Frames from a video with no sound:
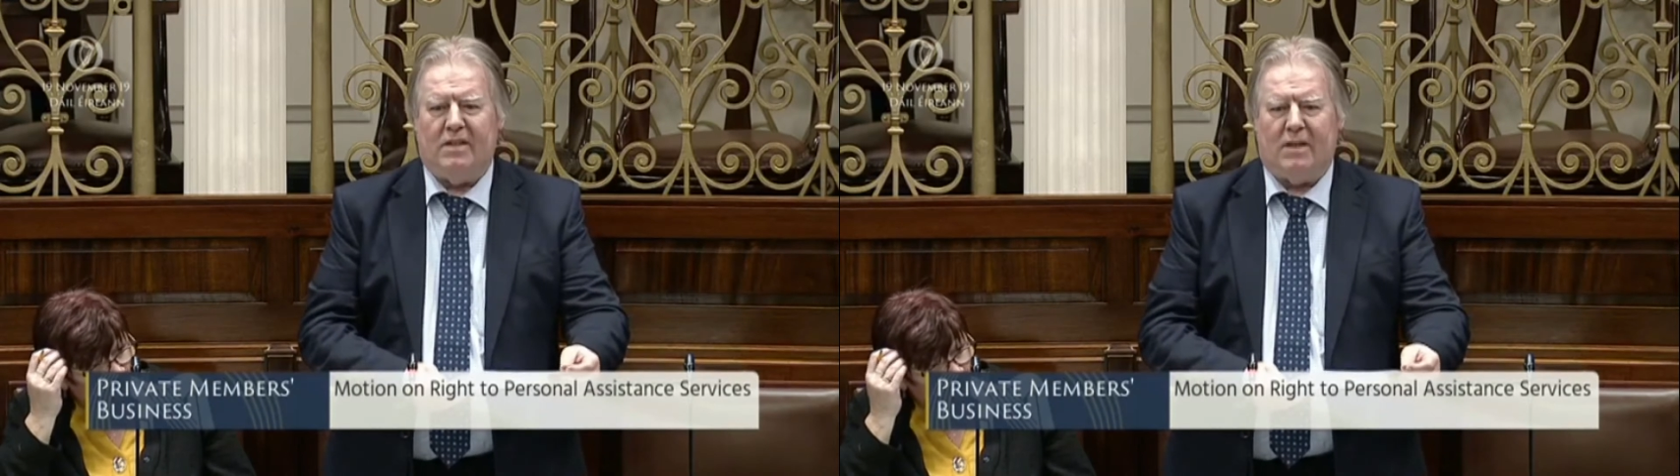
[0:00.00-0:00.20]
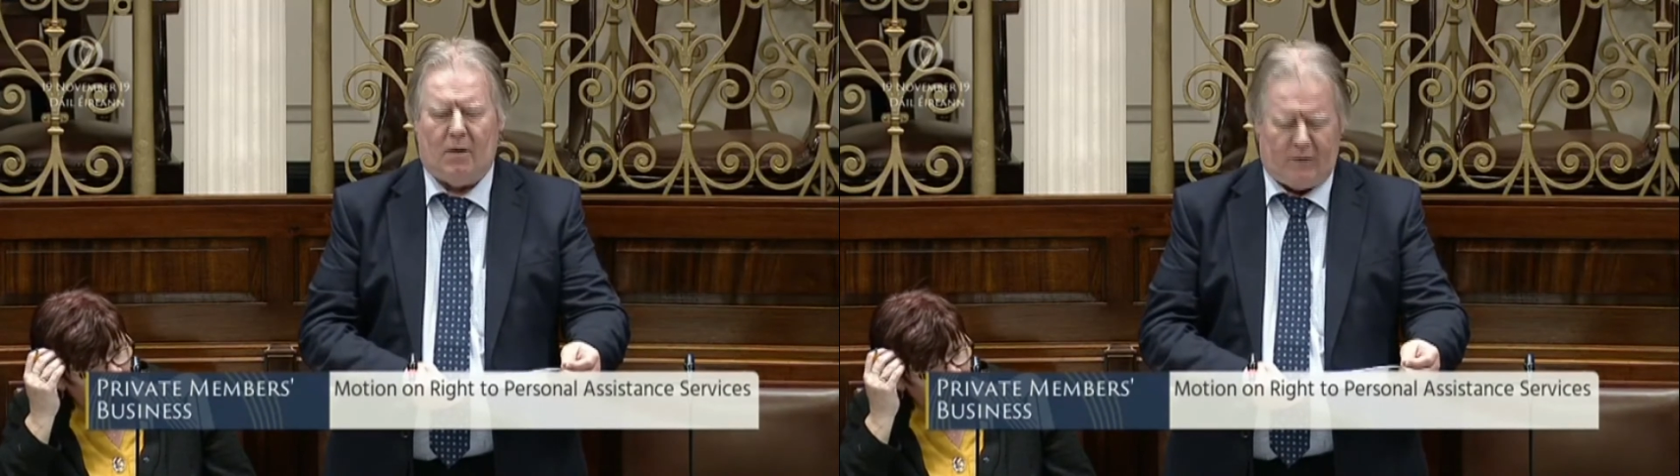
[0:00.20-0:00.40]

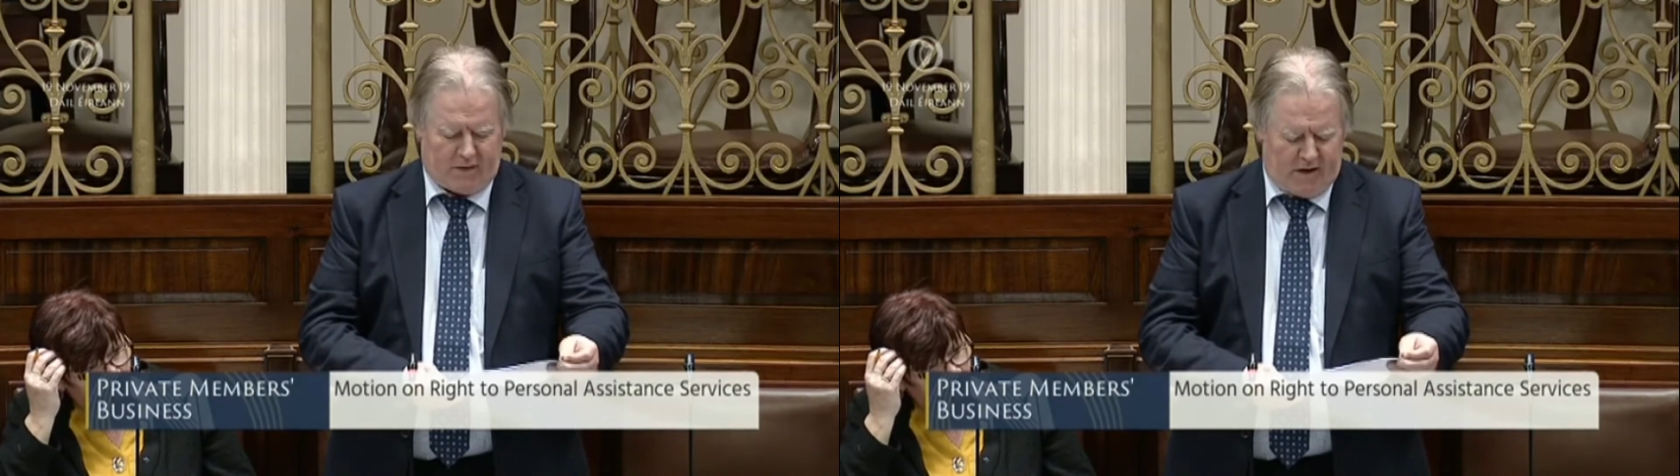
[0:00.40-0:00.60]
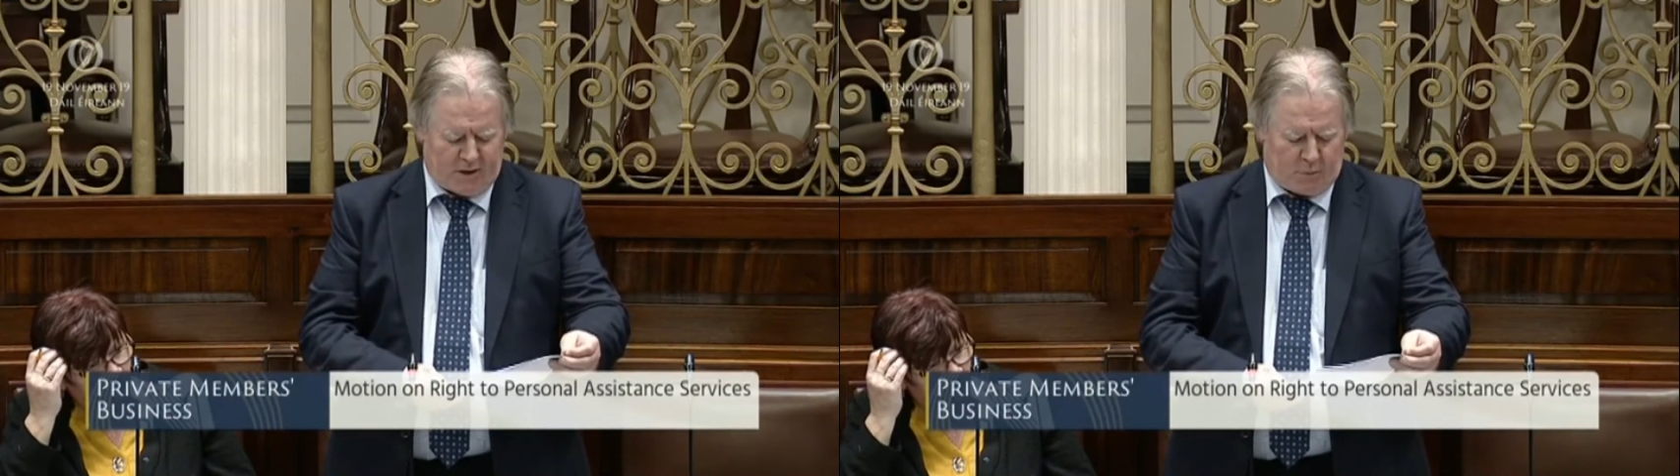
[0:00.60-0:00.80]
service
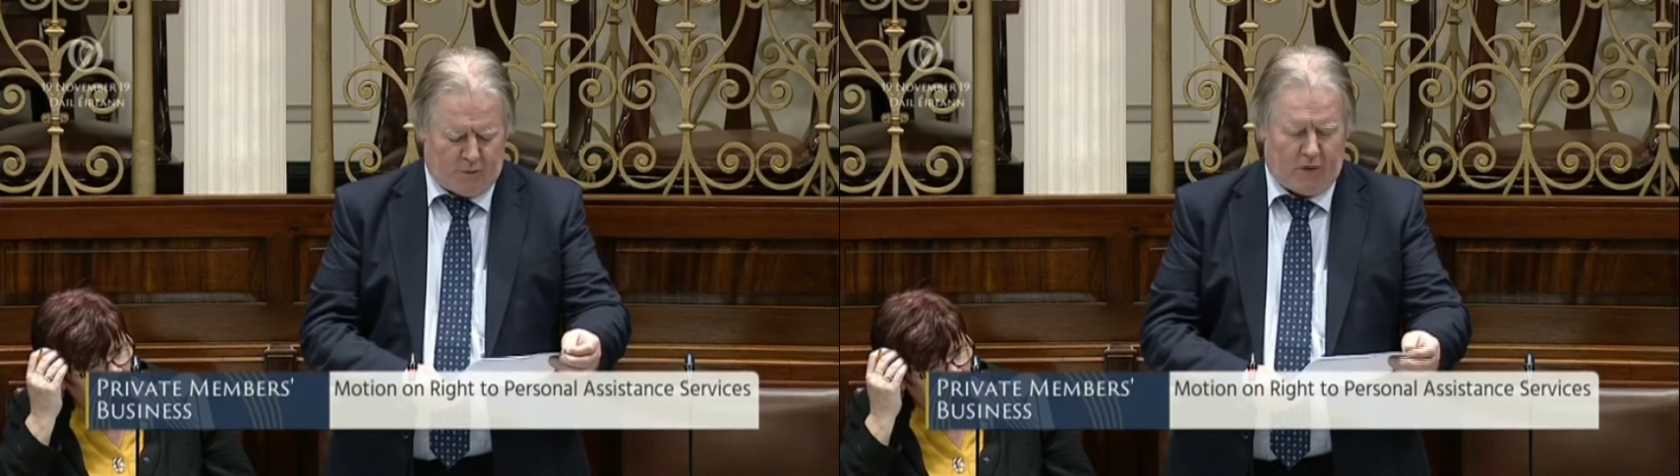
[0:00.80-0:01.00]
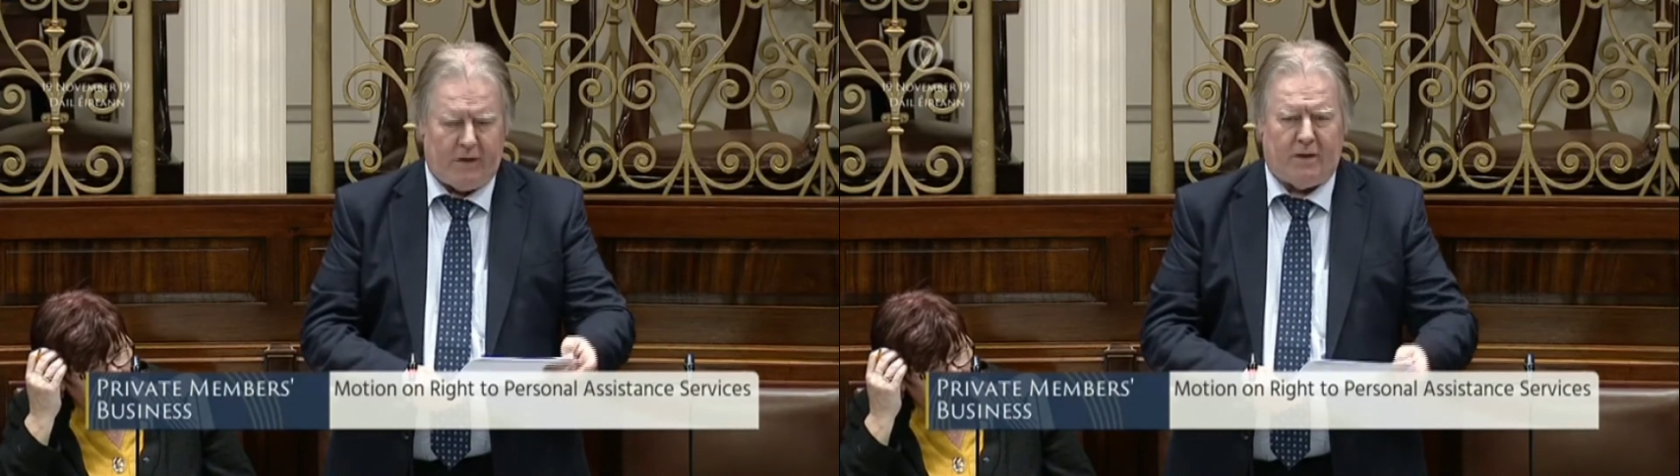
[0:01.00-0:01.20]
is
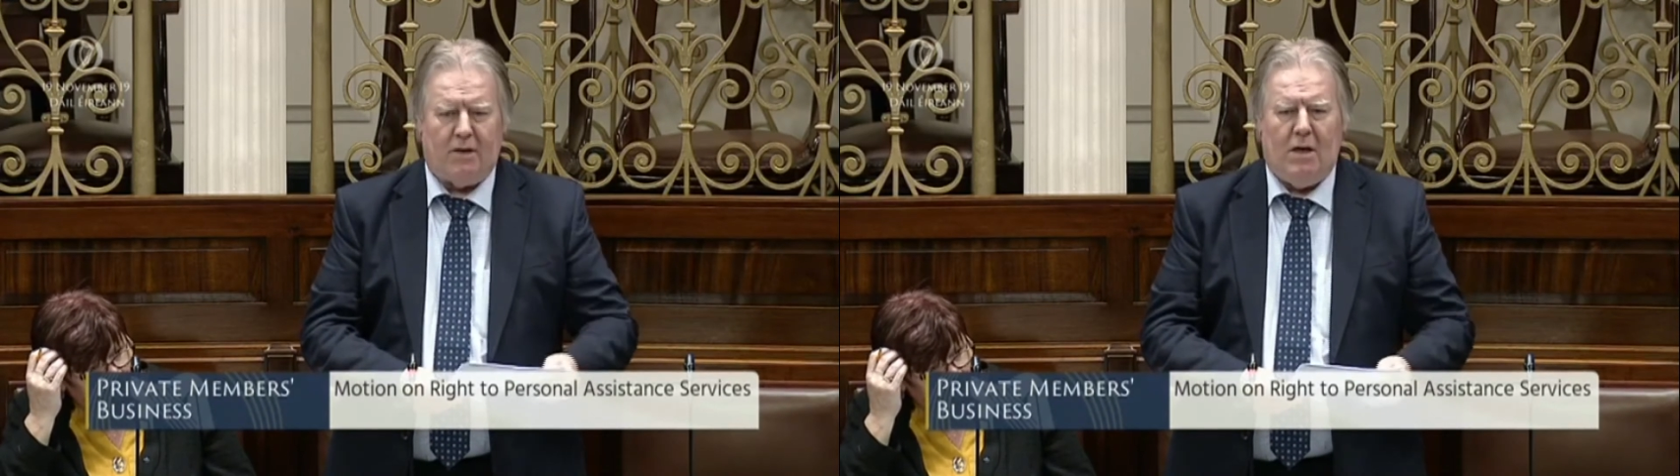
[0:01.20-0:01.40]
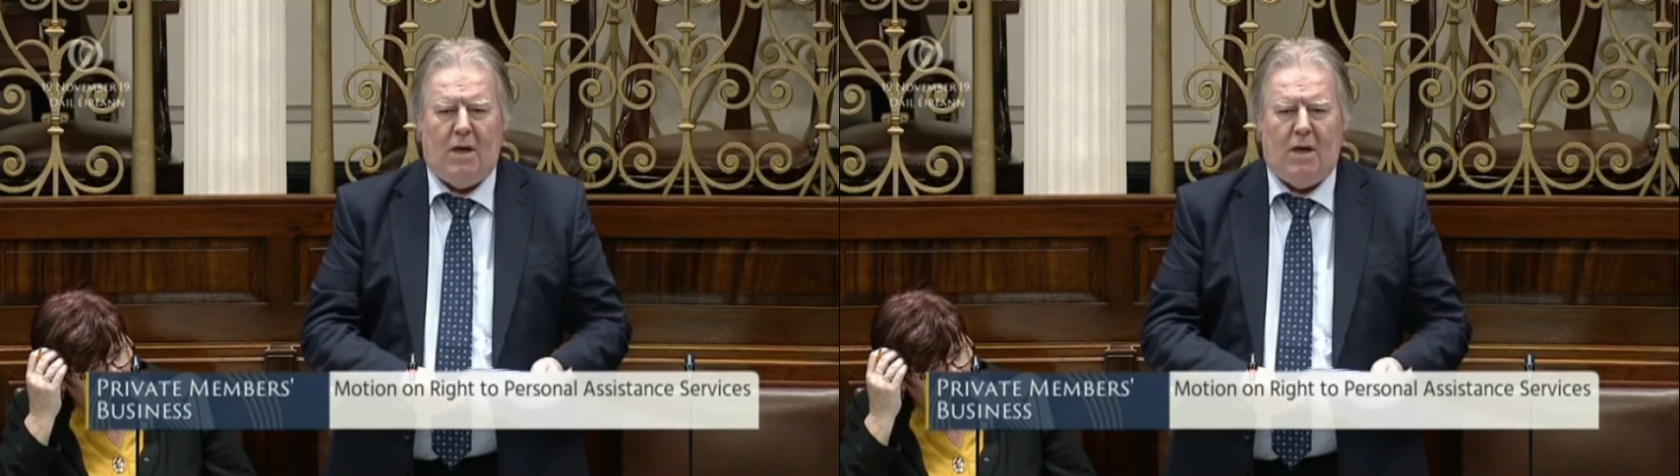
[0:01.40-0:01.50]
provided